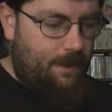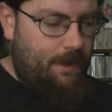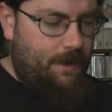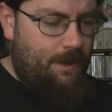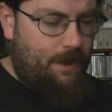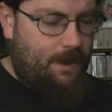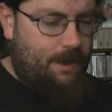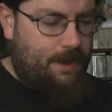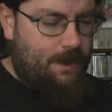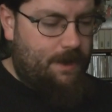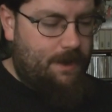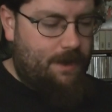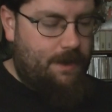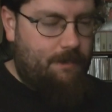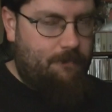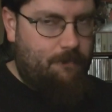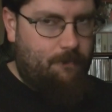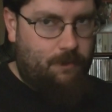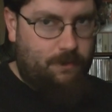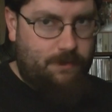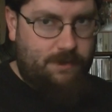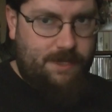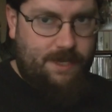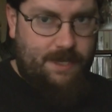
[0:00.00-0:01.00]
Uh,
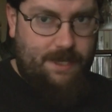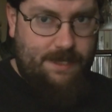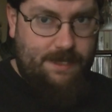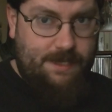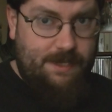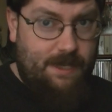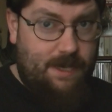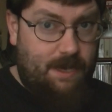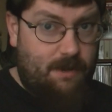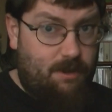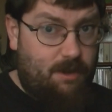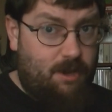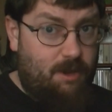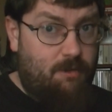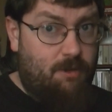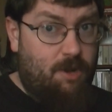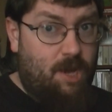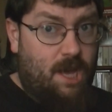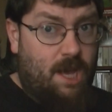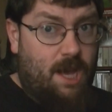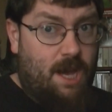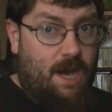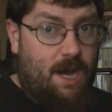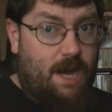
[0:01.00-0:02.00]
worst case scenario,
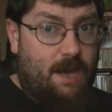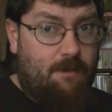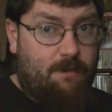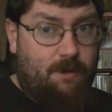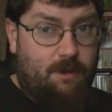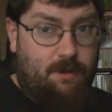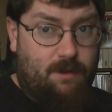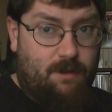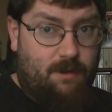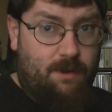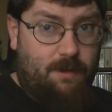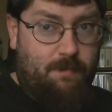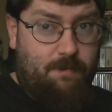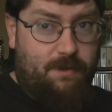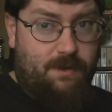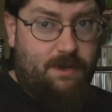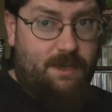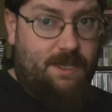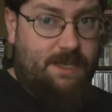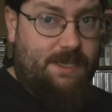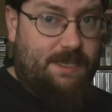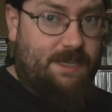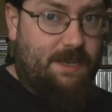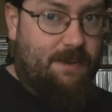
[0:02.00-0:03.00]
I will only
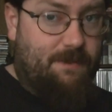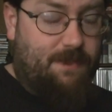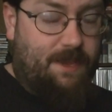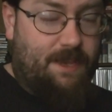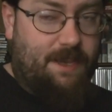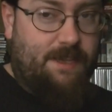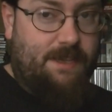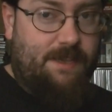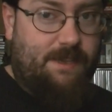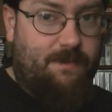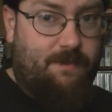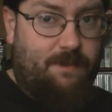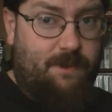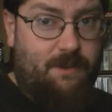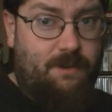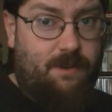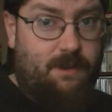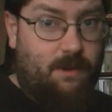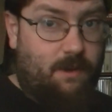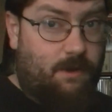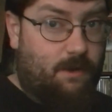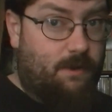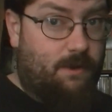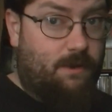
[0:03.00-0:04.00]
play stuff that is severely
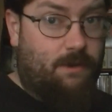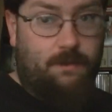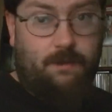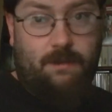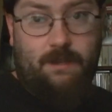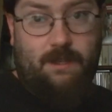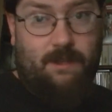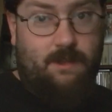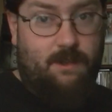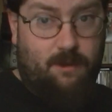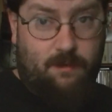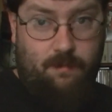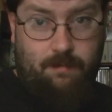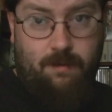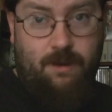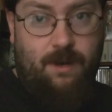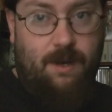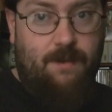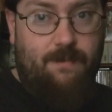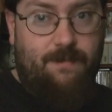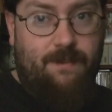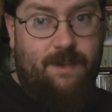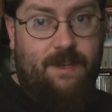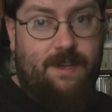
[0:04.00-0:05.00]
old and no
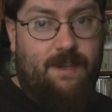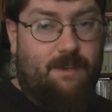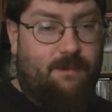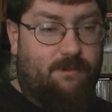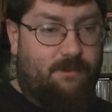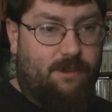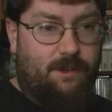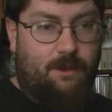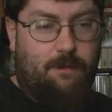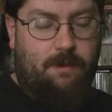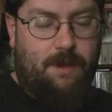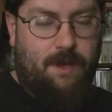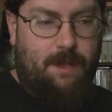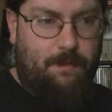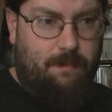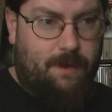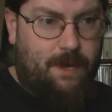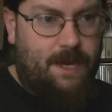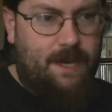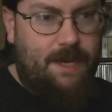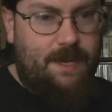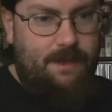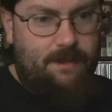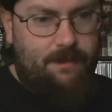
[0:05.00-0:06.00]
profit and there's no way to
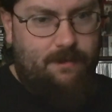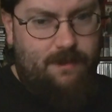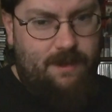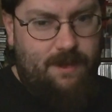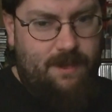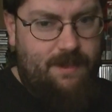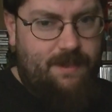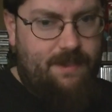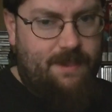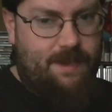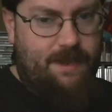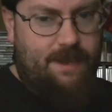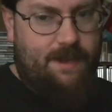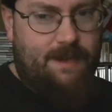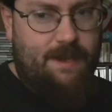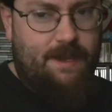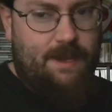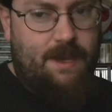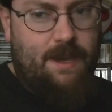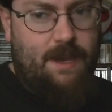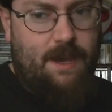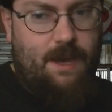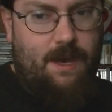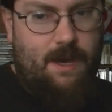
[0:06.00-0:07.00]
buy it or anything.
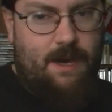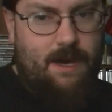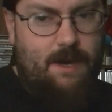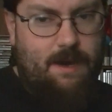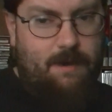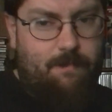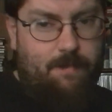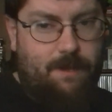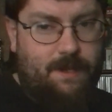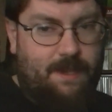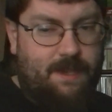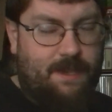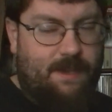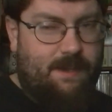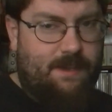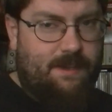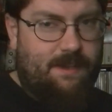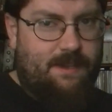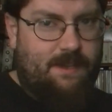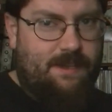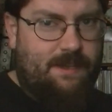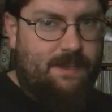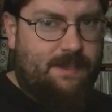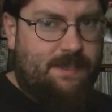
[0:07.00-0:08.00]
Uh, but
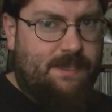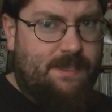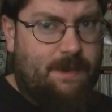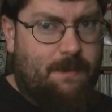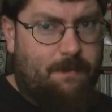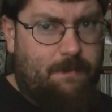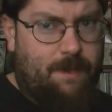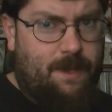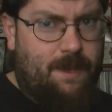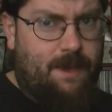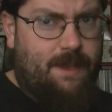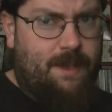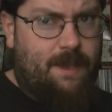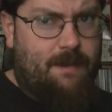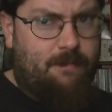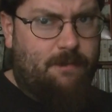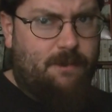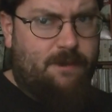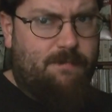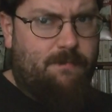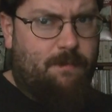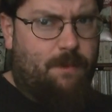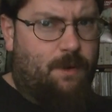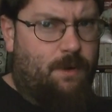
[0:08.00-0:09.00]
that is something that
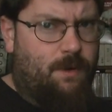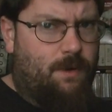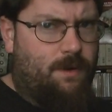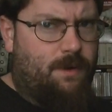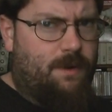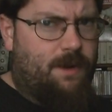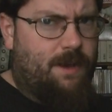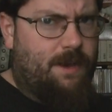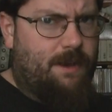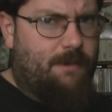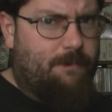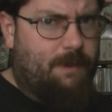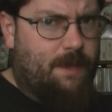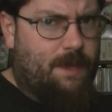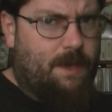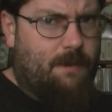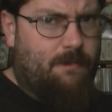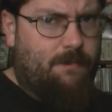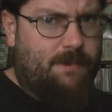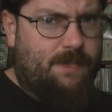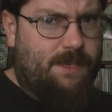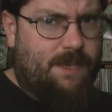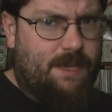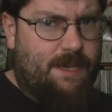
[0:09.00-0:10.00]
was more like when I
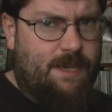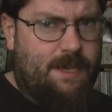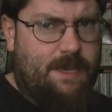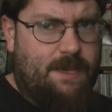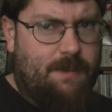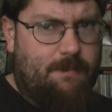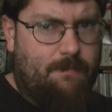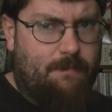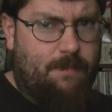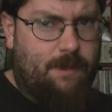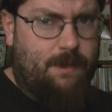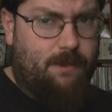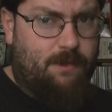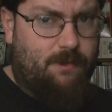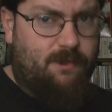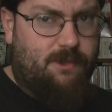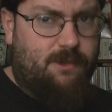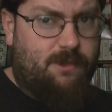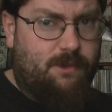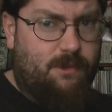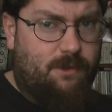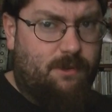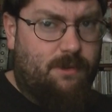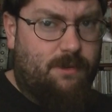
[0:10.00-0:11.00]
was in middle
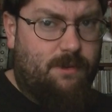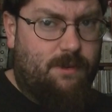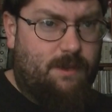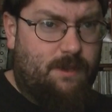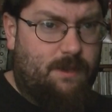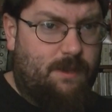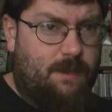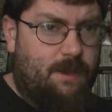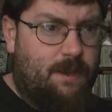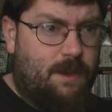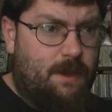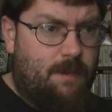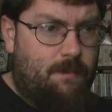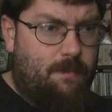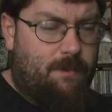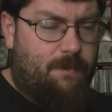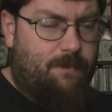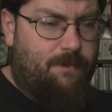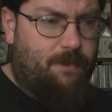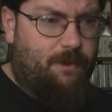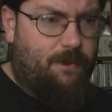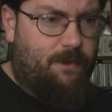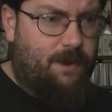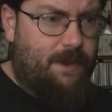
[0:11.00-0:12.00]
school and
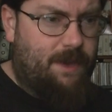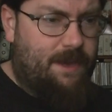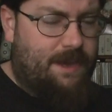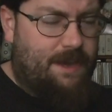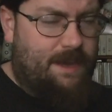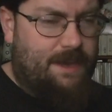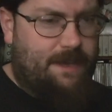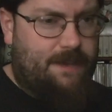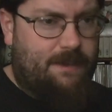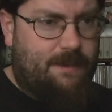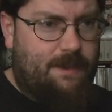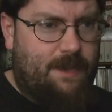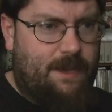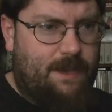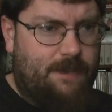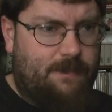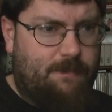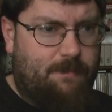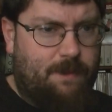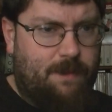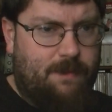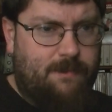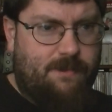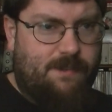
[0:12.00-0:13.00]
beforehand as
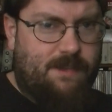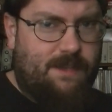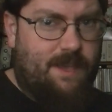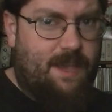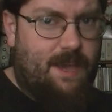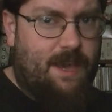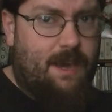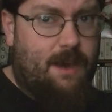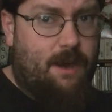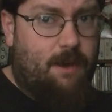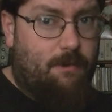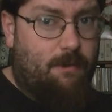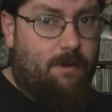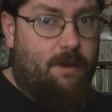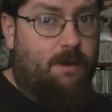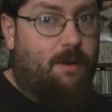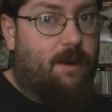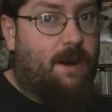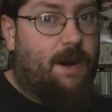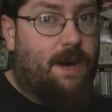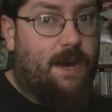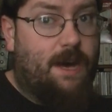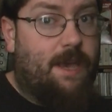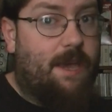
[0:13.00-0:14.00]
opposed to now where
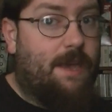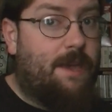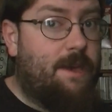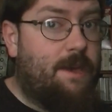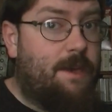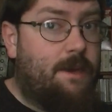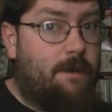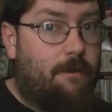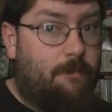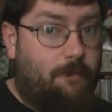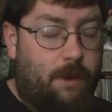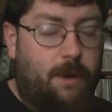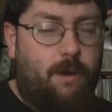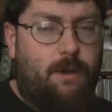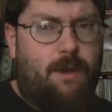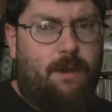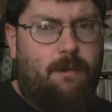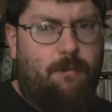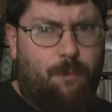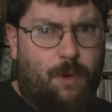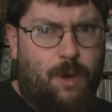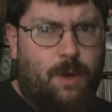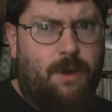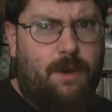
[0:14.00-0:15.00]
I really,
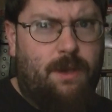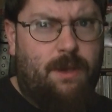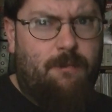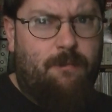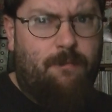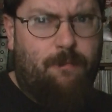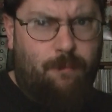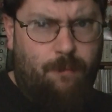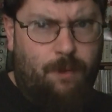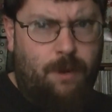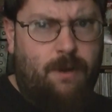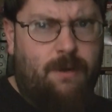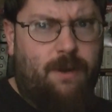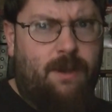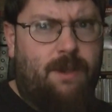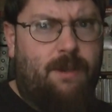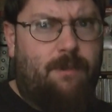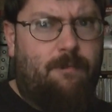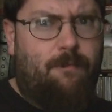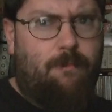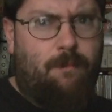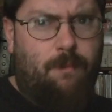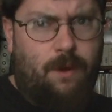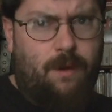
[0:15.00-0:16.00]
really, really,
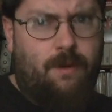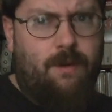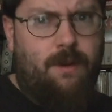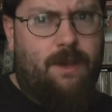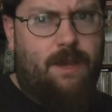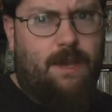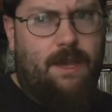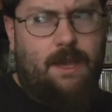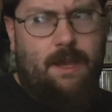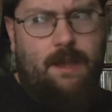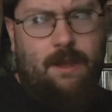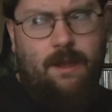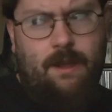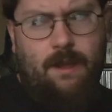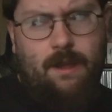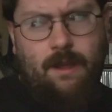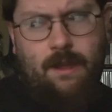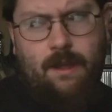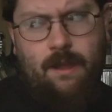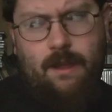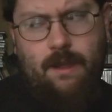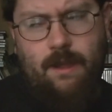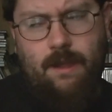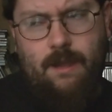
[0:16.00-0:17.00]
really
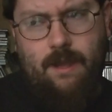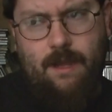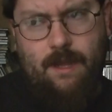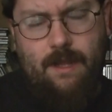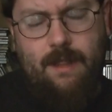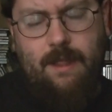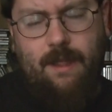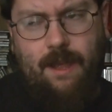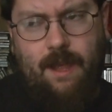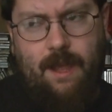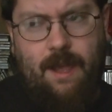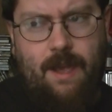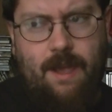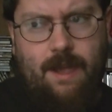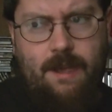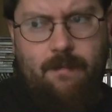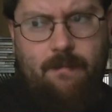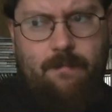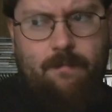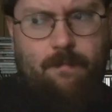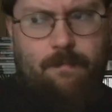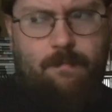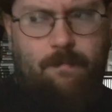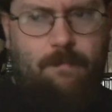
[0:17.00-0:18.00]
get the
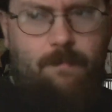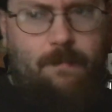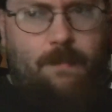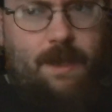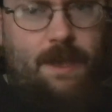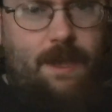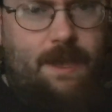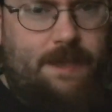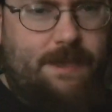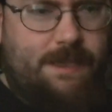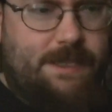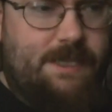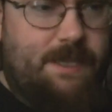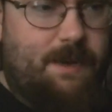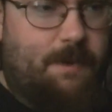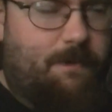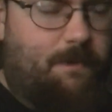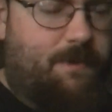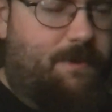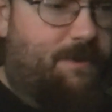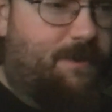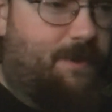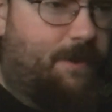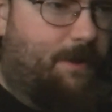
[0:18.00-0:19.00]
game in some
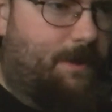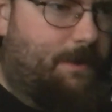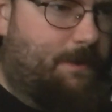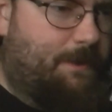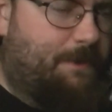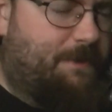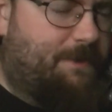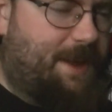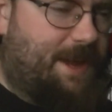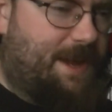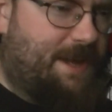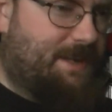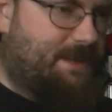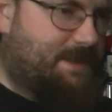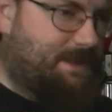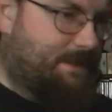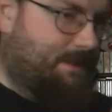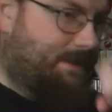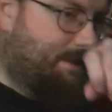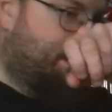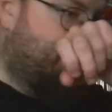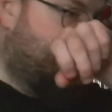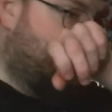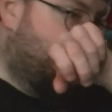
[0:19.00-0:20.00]
form or
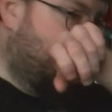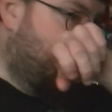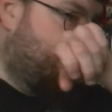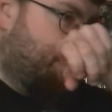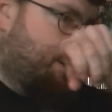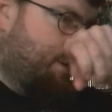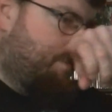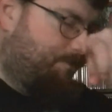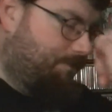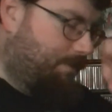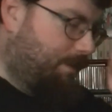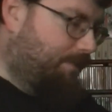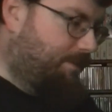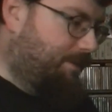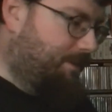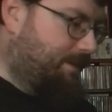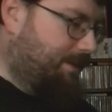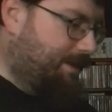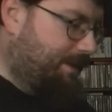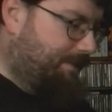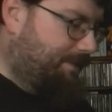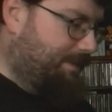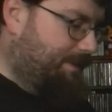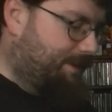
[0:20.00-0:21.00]
fashion before
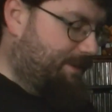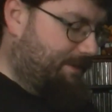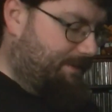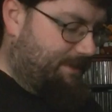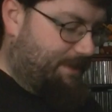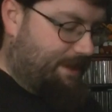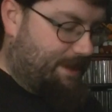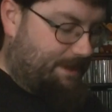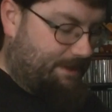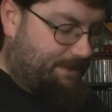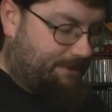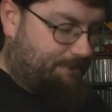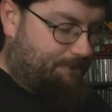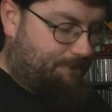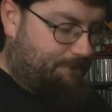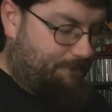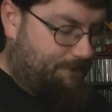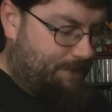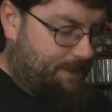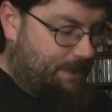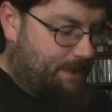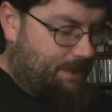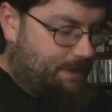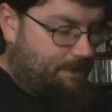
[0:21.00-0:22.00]
even doing that.
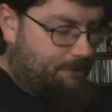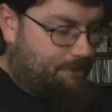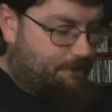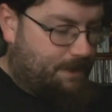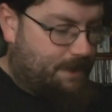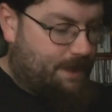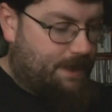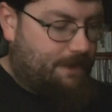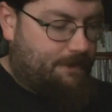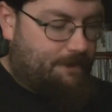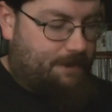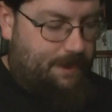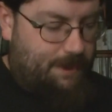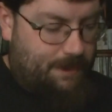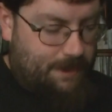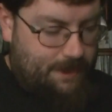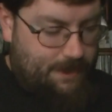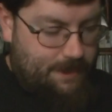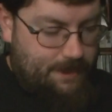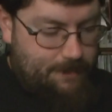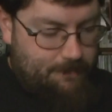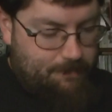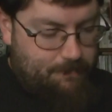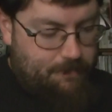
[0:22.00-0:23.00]
But anyway,
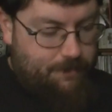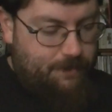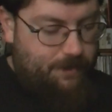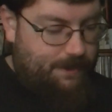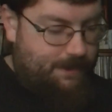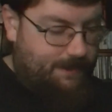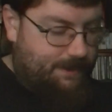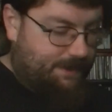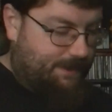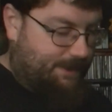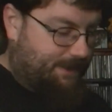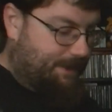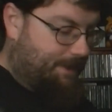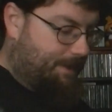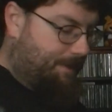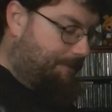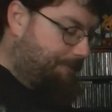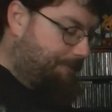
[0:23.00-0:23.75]
uh, point is,